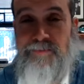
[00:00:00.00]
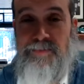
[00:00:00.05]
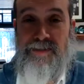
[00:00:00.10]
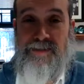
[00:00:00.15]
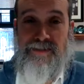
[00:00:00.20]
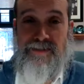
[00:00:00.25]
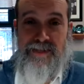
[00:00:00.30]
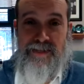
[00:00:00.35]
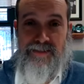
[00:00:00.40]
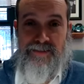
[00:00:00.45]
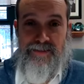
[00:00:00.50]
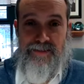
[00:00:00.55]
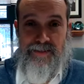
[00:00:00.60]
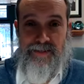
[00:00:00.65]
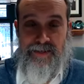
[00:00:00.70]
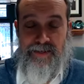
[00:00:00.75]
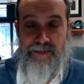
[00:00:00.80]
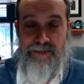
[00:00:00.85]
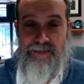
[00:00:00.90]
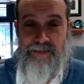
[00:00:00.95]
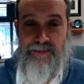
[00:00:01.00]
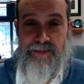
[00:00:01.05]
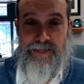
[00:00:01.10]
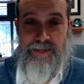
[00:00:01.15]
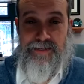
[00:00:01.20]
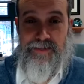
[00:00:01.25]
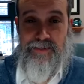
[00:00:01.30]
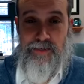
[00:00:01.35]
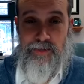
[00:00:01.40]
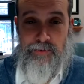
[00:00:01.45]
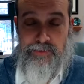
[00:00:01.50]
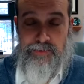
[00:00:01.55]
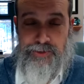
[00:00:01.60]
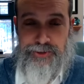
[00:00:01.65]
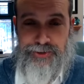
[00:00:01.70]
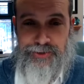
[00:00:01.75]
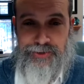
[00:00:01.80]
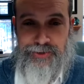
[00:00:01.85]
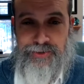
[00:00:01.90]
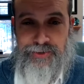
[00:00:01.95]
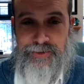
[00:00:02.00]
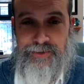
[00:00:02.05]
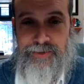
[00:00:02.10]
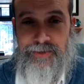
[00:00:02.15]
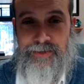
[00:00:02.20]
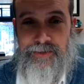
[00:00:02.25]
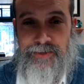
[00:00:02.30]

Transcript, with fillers: It means that a, a kosher